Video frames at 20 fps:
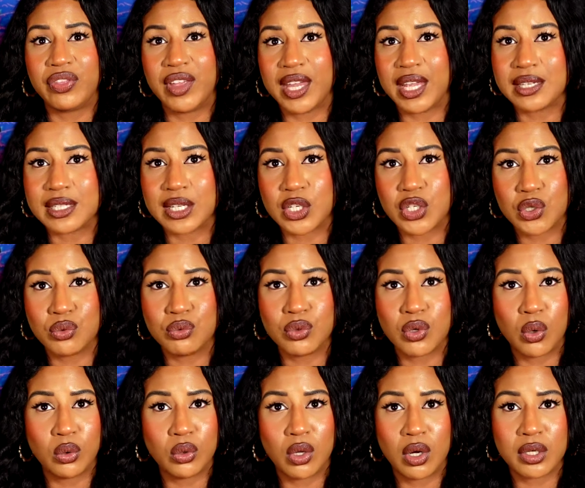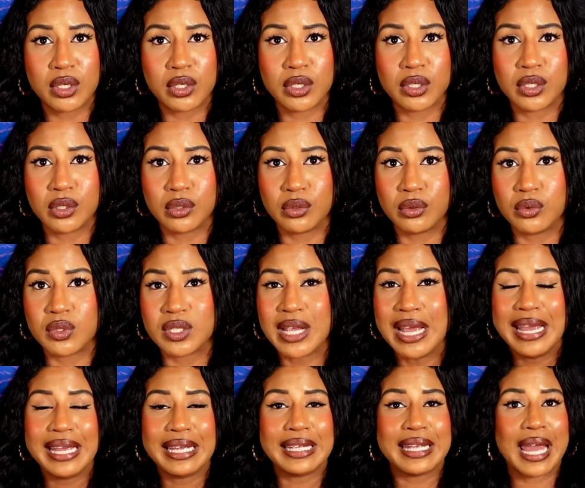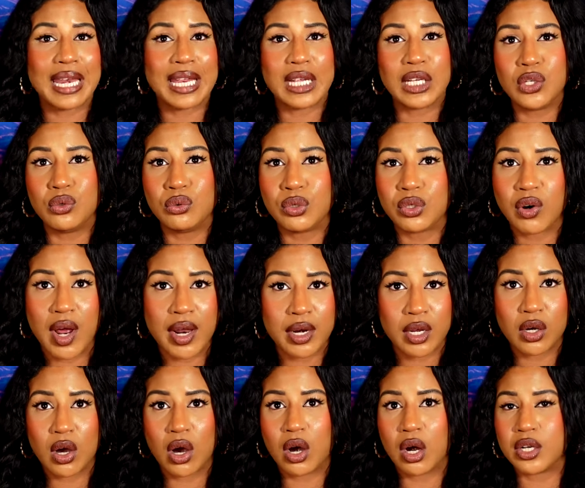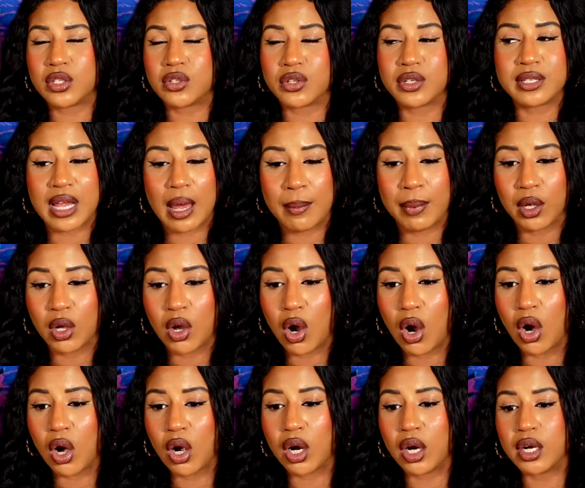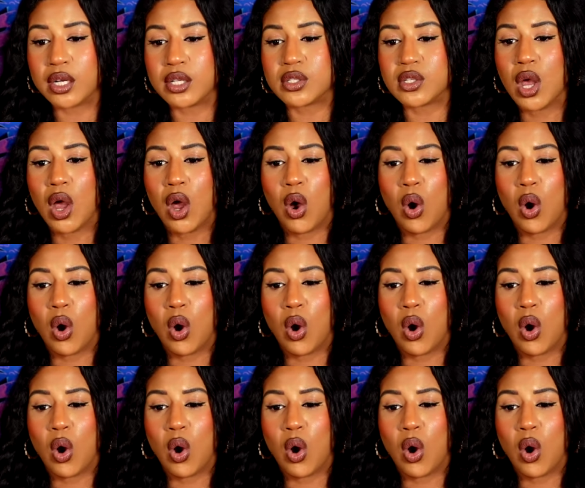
things that you no longer use, getting new credit cards or debit cards,